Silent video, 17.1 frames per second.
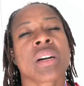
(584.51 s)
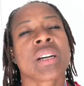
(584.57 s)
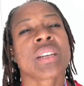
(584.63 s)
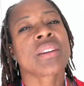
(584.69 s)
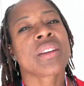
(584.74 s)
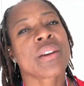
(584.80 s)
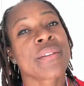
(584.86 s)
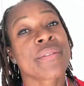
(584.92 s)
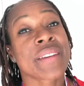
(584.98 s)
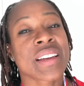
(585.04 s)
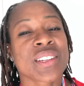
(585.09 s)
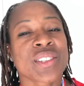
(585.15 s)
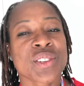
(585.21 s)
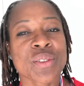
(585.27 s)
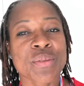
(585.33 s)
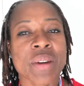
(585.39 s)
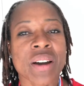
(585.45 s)
I don't know if that
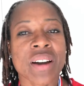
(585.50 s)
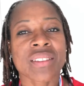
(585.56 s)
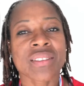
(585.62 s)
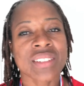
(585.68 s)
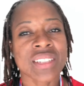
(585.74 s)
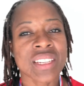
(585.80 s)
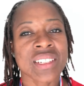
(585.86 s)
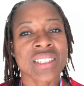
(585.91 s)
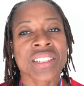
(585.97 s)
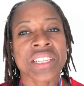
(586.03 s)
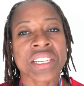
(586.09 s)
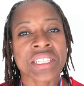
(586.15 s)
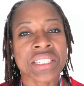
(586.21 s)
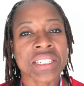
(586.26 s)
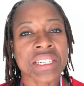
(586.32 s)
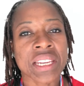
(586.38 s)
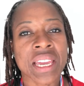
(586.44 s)
2 mile did
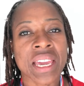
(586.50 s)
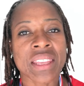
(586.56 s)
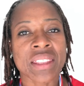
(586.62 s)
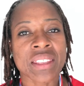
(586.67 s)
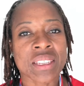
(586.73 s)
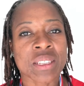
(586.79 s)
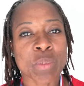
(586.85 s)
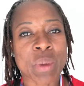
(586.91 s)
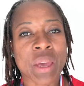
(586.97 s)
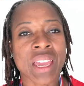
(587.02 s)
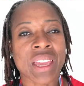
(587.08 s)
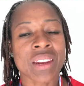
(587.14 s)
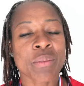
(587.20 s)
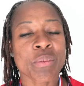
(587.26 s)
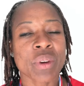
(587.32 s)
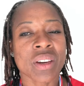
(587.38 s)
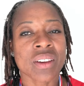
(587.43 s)
instigate this
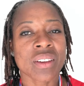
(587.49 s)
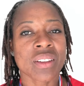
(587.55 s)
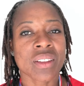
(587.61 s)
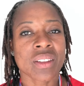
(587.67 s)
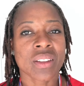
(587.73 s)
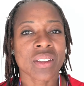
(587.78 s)
pain, but